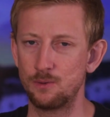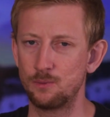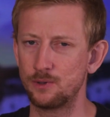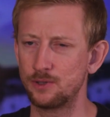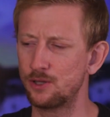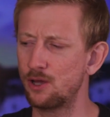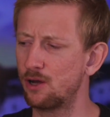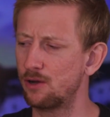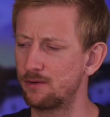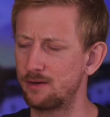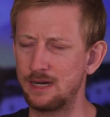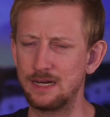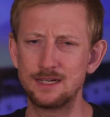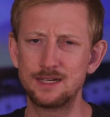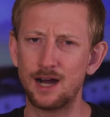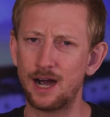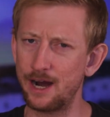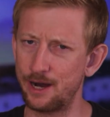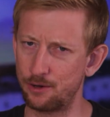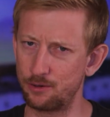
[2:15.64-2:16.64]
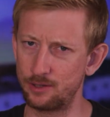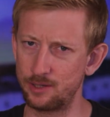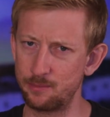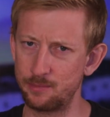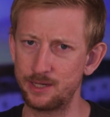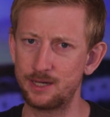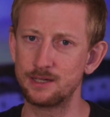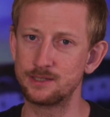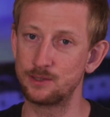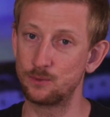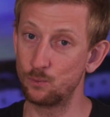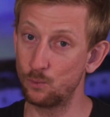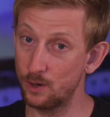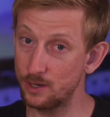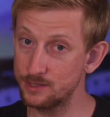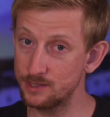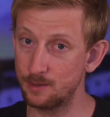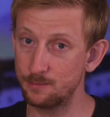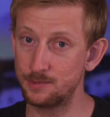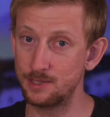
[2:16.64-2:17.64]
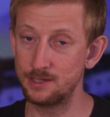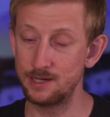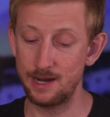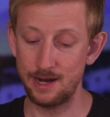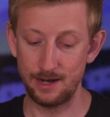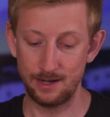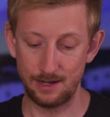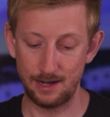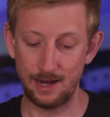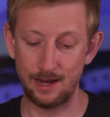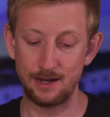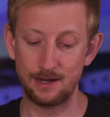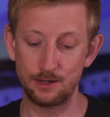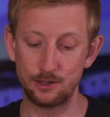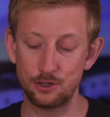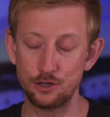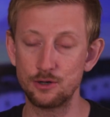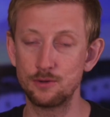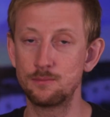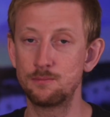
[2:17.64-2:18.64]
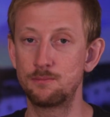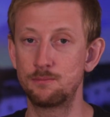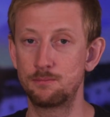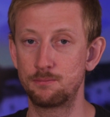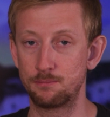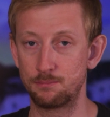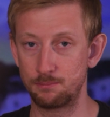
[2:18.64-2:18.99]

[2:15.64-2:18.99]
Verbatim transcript: Well, not entirely, because it was up to date and it could